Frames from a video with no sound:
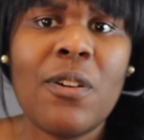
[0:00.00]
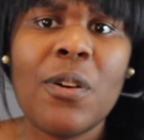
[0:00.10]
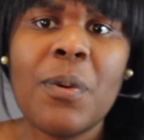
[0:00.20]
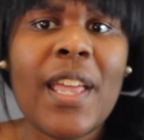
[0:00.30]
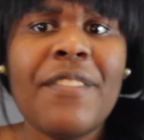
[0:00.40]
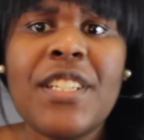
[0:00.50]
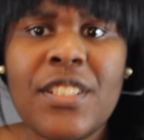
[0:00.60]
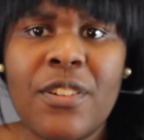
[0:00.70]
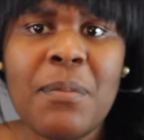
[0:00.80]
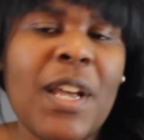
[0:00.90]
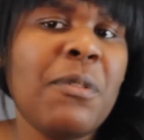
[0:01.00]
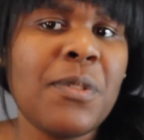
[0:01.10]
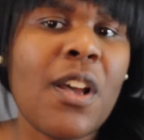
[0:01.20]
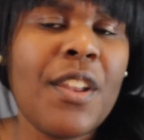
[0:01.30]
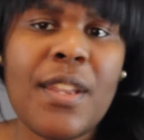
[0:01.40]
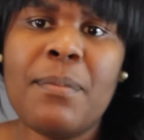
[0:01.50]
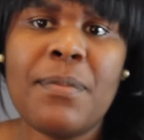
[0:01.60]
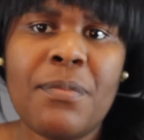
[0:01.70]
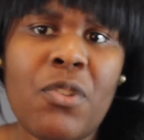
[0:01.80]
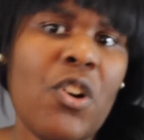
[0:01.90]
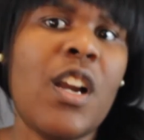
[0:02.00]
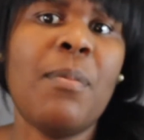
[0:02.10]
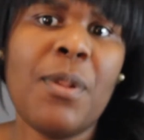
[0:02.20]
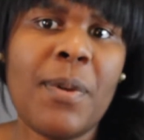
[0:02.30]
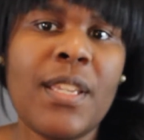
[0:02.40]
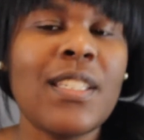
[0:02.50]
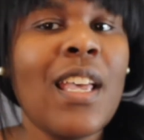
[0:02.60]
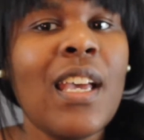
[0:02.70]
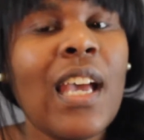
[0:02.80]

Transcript: or we have a disagreement, I won't talk to them for a couple of weeks.